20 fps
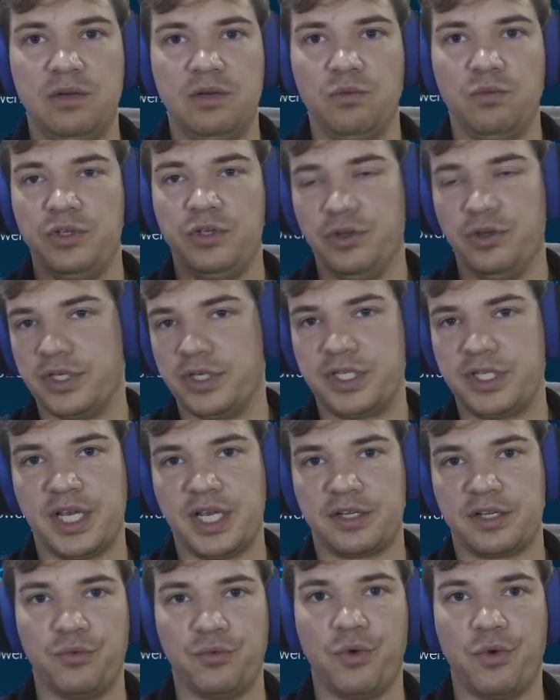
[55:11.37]
You're in
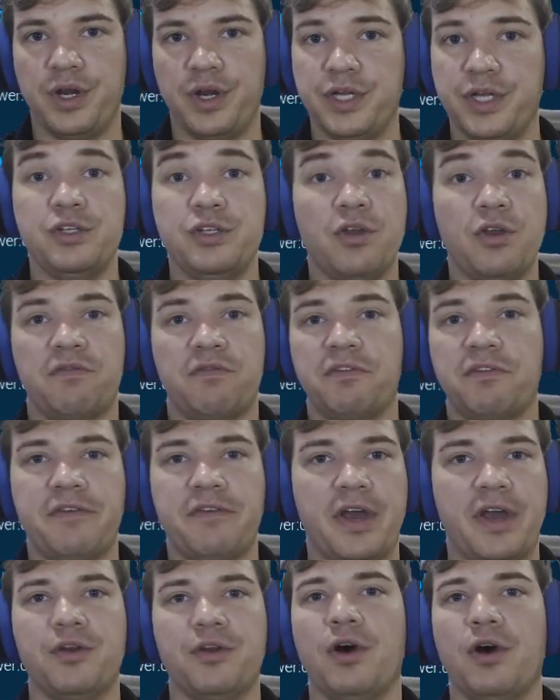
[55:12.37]
Sector 1 and you have to
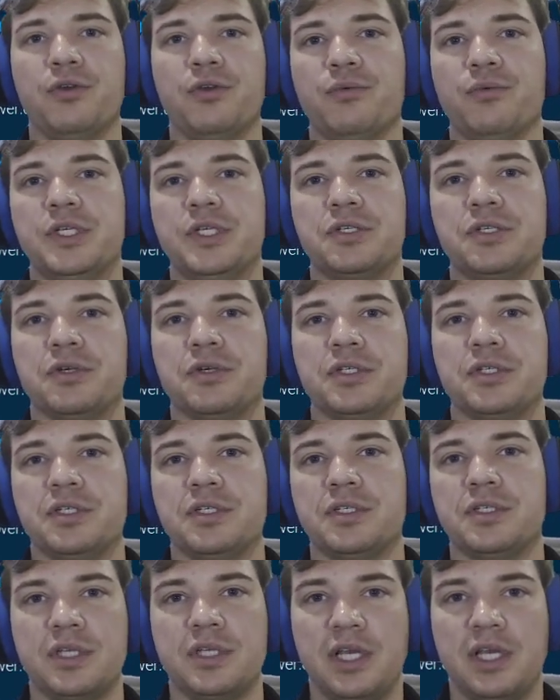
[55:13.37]
find all your
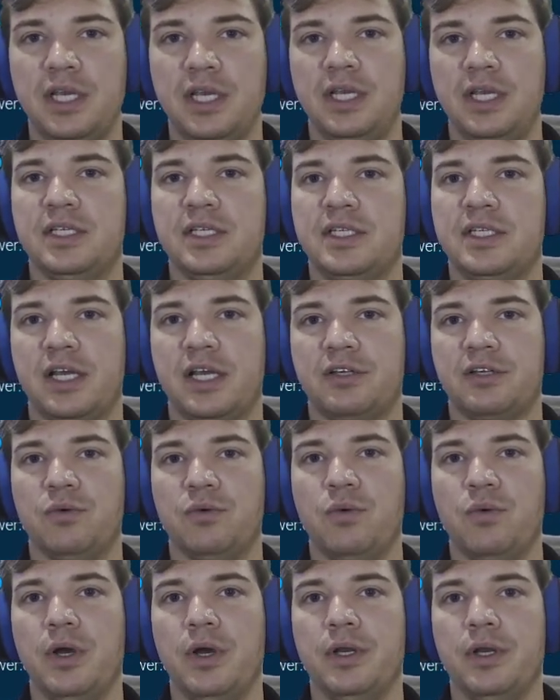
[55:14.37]
resources in Sector
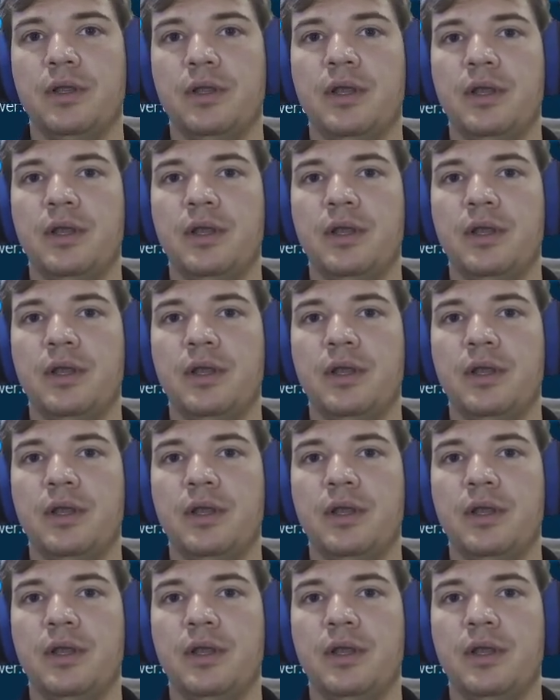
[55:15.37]
1.